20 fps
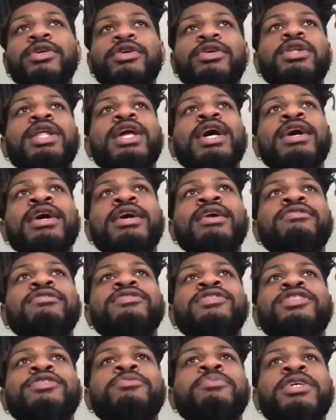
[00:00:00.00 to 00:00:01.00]

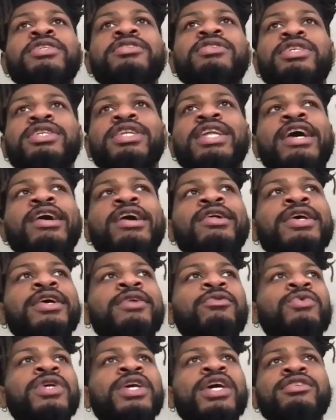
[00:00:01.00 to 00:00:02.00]
lives, especially now
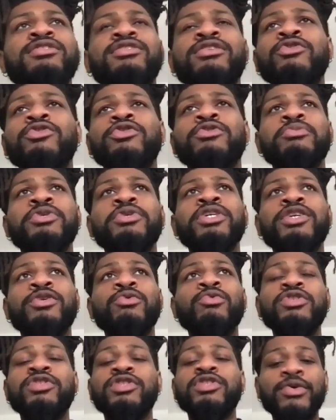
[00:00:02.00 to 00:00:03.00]
that we got social media
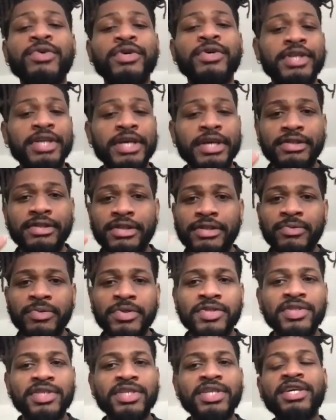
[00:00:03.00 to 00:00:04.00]
and we so connected and we
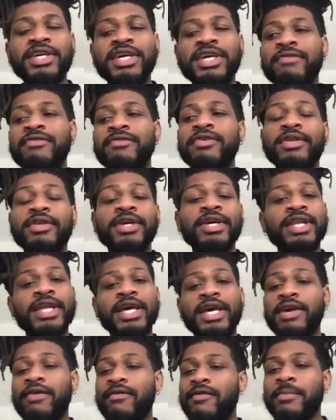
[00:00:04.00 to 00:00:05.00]
seeing everything
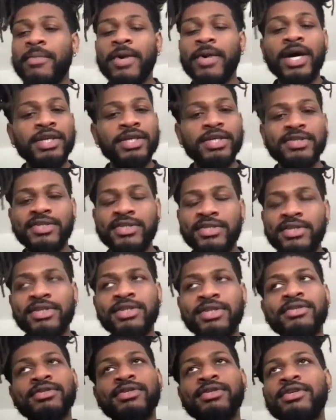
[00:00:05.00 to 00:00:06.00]
that everybody is
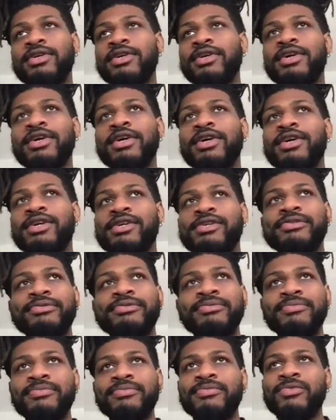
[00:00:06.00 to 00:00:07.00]
seeing.
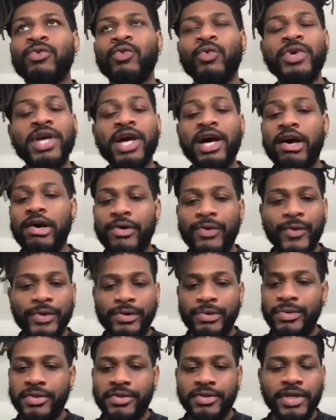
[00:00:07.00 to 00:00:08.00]
We all going
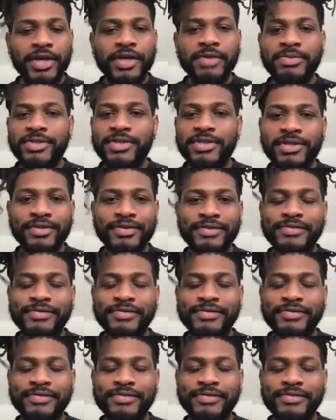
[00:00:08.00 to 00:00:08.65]
through the same shit,